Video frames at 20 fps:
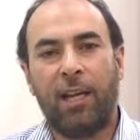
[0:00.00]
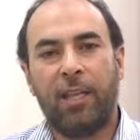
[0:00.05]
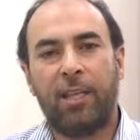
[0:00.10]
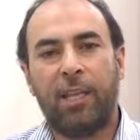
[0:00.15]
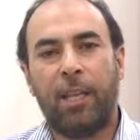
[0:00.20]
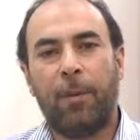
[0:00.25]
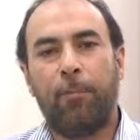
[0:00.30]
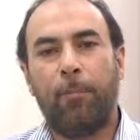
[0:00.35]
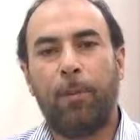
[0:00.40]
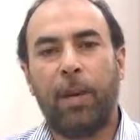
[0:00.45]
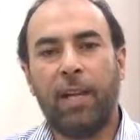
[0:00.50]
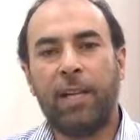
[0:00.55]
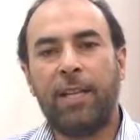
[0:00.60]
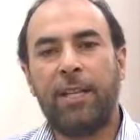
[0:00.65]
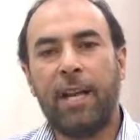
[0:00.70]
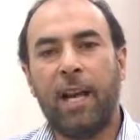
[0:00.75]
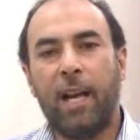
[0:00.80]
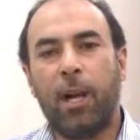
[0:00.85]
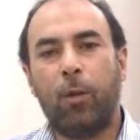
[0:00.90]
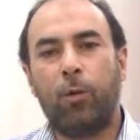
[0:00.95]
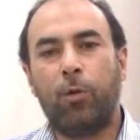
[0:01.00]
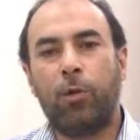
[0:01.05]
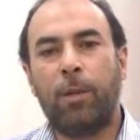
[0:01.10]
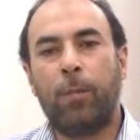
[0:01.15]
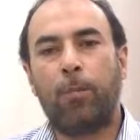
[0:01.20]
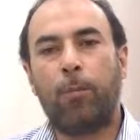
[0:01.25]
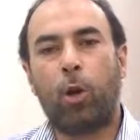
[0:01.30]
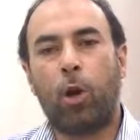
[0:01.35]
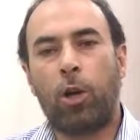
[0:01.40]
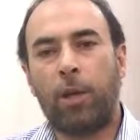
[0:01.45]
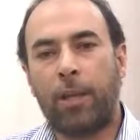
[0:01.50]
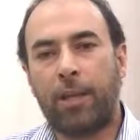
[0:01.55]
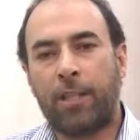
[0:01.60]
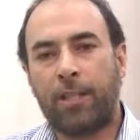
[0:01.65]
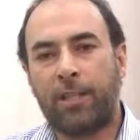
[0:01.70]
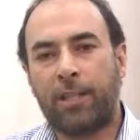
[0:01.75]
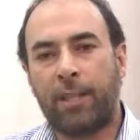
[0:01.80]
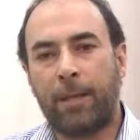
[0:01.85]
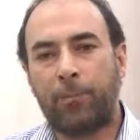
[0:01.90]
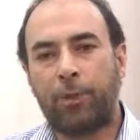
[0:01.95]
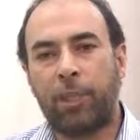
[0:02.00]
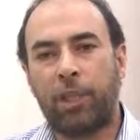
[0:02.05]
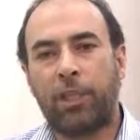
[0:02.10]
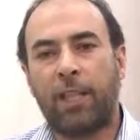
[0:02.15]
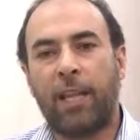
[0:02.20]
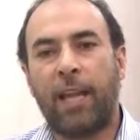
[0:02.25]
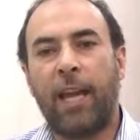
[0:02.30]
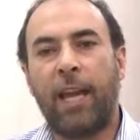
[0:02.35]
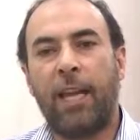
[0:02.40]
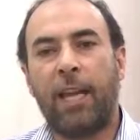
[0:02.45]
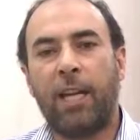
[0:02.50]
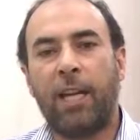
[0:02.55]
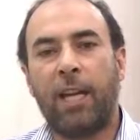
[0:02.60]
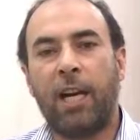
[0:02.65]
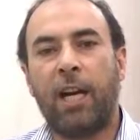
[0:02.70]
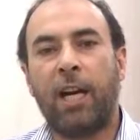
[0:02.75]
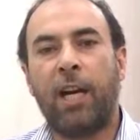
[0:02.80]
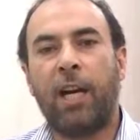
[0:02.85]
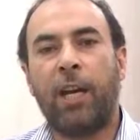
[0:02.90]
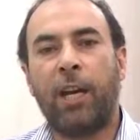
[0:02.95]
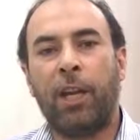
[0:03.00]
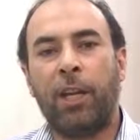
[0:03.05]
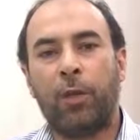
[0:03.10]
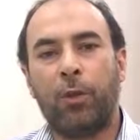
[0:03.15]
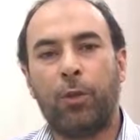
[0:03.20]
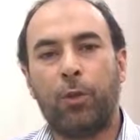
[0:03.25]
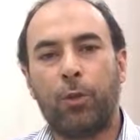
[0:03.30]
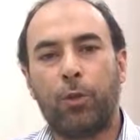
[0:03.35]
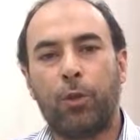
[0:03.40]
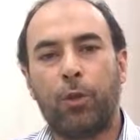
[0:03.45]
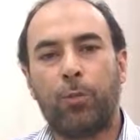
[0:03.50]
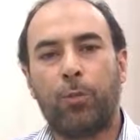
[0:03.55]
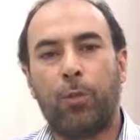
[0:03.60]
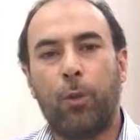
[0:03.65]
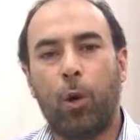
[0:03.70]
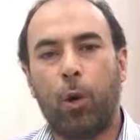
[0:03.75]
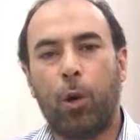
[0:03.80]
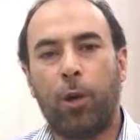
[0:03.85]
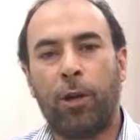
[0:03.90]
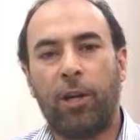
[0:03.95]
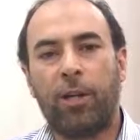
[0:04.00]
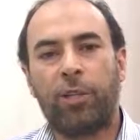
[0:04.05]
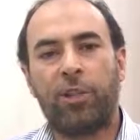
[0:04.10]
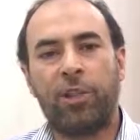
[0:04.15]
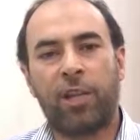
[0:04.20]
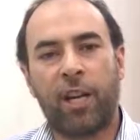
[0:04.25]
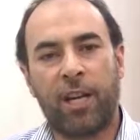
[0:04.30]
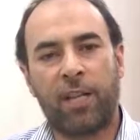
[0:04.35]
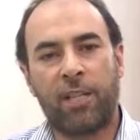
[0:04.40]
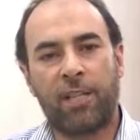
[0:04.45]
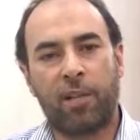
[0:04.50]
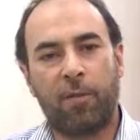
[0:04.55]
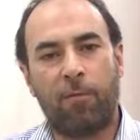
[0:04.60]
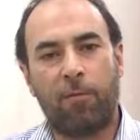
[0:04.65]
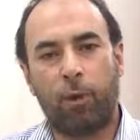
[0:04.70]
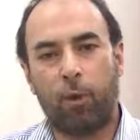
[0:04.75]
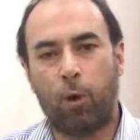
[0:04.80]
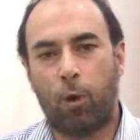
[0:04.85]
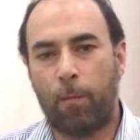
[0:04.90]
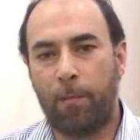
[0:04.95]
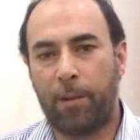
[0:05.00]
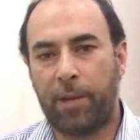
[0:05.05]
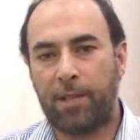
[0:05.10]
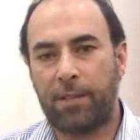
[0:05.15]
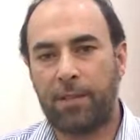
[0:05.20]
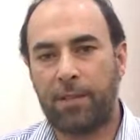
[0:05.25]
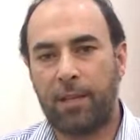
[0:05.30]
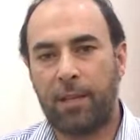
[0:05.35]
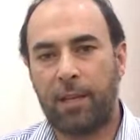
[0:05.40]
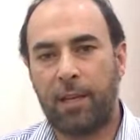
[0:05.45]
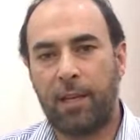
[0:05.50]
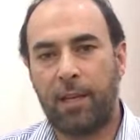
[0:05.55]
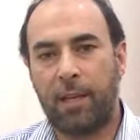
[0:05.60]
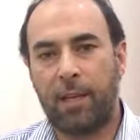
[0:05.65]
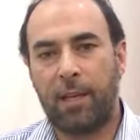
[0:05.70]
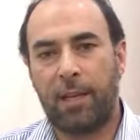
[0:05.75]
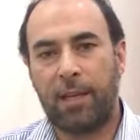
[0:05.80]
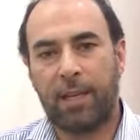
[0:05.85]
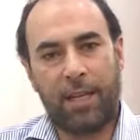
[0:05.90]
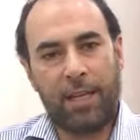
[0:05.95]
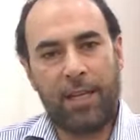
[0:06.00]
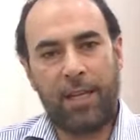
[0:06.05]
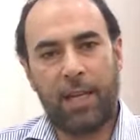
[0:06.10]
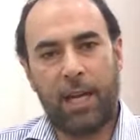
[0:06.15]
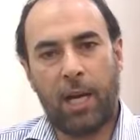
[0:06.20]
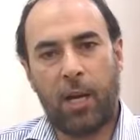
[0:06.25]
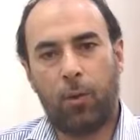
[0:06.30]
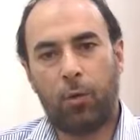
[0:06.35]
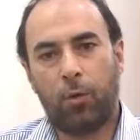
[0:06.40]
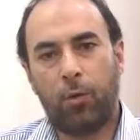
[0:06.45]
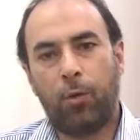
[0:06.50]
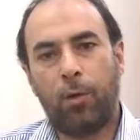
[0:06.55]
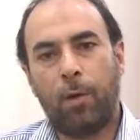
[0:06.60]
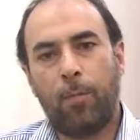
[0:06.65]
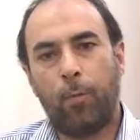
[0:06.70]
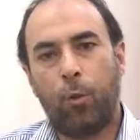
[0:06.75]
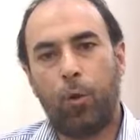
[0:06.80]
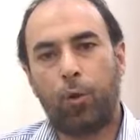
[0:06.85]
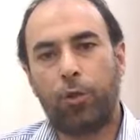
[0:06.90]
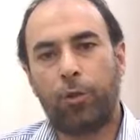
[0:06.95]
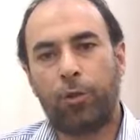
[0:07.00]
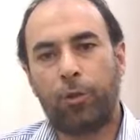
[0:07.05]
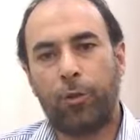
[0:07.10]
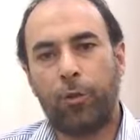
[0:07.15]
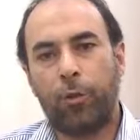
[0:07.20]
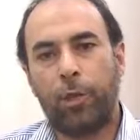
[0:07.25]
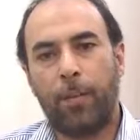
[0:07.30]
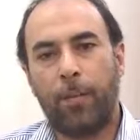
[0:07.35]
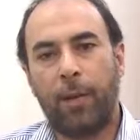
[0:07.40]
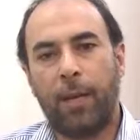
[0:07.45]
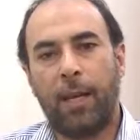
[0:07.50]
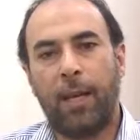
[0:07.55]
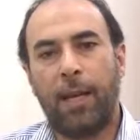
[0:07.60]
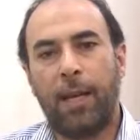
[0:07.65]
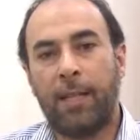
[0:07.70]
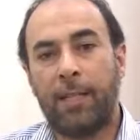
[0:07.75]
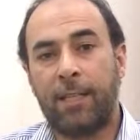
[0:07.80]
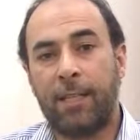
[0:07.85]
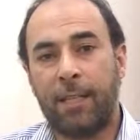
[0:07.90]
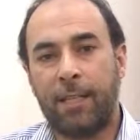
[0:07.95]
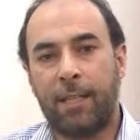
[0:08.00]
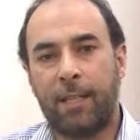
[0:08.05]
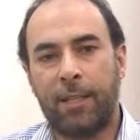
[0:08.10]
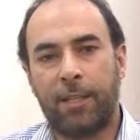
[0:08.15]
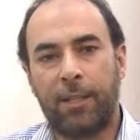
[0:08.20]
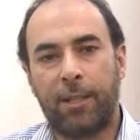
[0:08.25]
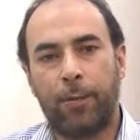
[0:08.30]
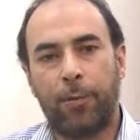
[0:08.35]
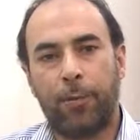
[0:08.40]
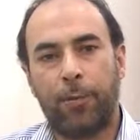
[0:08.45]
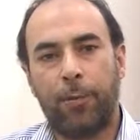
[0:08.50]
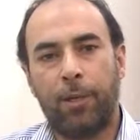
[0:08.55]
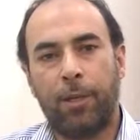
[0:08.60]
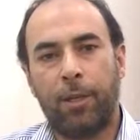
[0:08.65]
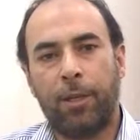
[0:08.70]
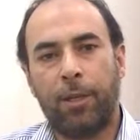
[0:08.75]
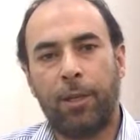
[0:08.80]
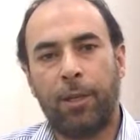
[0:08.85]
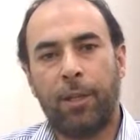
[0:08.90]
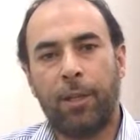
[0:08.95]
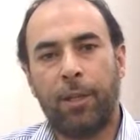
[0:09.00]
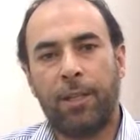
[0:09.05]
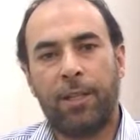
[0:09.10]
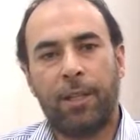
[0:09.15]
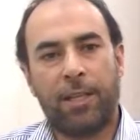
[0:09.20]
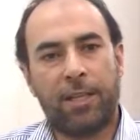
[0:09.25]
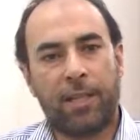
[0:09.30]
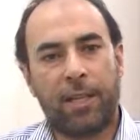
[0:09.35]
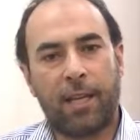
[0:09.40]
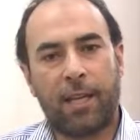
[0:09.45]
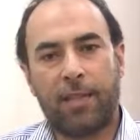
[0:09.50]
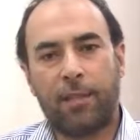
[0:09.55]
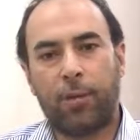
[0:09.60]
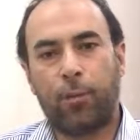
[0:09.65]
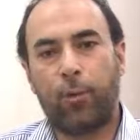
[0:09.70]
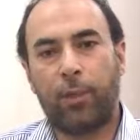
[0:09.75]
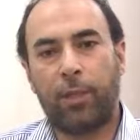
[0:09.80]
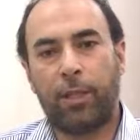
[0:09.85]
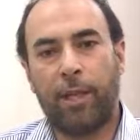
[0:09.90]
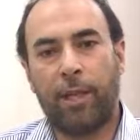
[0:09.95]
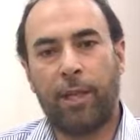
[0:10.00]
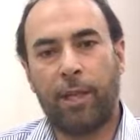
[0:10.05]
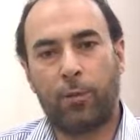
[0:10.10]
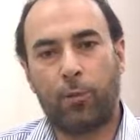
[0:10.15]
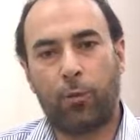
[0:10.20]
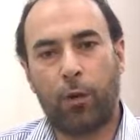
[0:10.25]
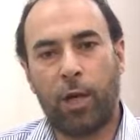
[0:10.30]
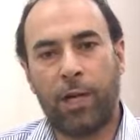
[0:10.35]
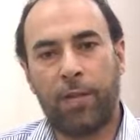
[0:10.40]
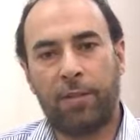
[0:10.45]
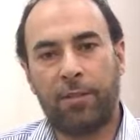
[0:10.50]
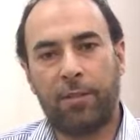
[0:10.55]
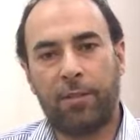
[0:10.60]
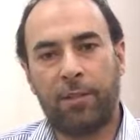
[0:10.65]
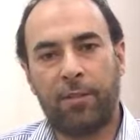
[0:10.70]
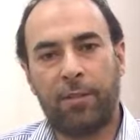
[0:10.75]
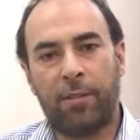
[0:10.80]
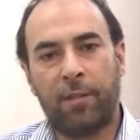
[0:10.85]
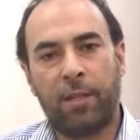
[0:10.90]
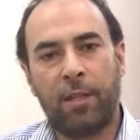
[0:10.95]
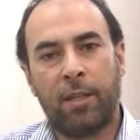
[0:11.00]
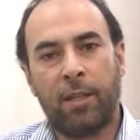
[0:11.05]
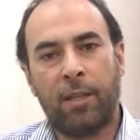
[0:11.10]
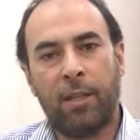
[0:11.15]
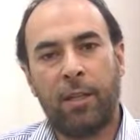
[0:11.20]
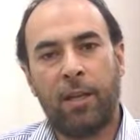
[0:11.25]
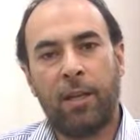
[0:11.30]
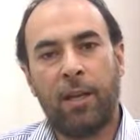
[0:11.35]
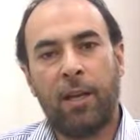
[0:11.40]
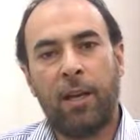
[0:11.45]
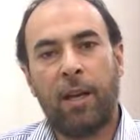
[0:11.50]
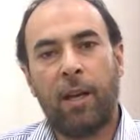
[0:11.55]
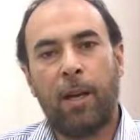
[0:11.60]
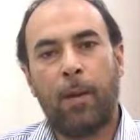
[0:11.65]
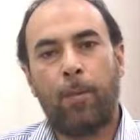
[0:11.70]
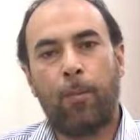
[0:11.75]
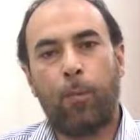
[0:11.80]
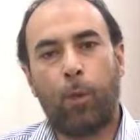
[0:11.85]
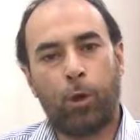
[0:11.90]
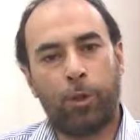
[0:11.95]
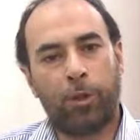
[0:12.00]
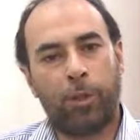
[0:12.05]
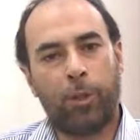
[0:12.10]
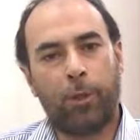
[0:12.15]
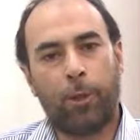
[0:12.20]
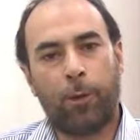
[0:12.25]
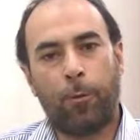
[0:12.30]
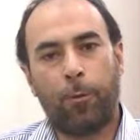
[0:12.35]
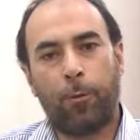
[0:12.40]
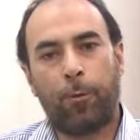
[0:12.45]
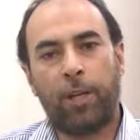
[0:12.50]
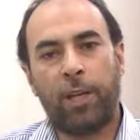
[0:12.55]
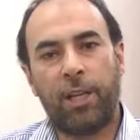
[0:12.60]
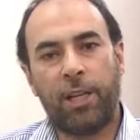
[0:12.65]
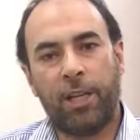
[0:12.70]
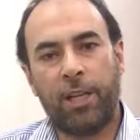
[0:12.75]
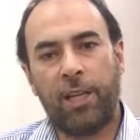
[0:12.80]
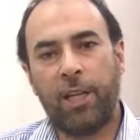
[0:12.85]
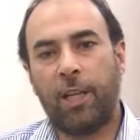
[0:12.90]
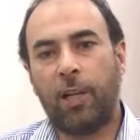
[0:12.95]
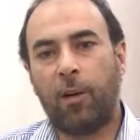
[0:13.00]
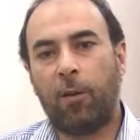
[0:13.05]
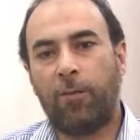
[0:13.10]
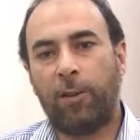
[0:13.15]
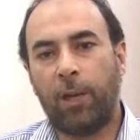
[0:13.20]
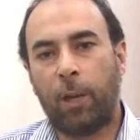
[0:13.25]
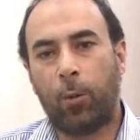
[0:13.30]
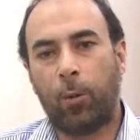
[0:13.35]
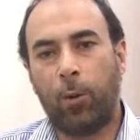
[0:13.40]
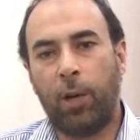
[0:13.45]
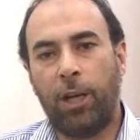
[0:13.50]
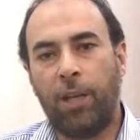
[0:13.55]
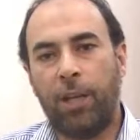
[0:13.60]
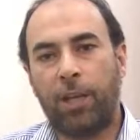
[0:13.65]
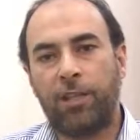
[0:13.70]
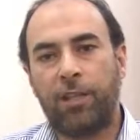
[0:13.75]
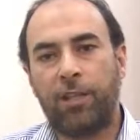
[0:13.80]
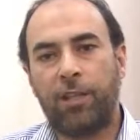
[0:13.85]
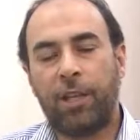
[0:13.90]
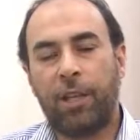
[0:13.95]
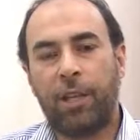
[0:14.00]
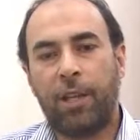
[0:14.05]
then break down the broader subject area into smaller chunks of topics. Get down to the most suitable alternative, discuss with the advisors, positive critique of the colleagues,